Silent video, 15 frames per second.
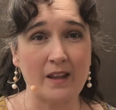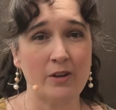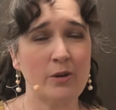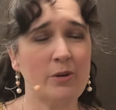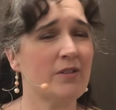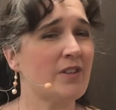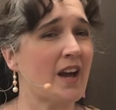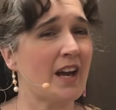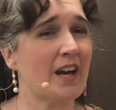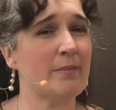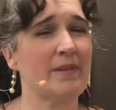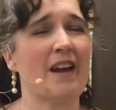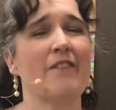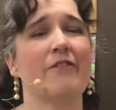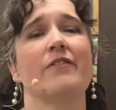Who thought up
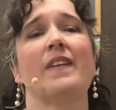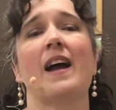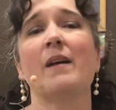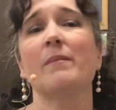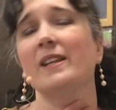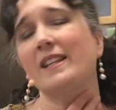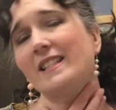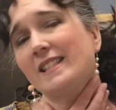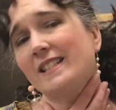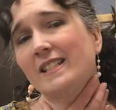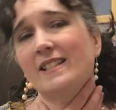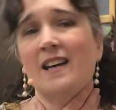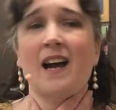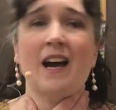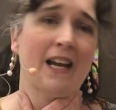that fabulous
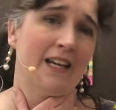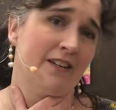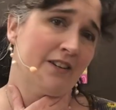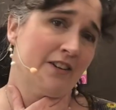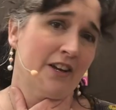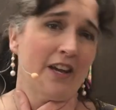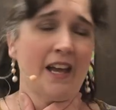design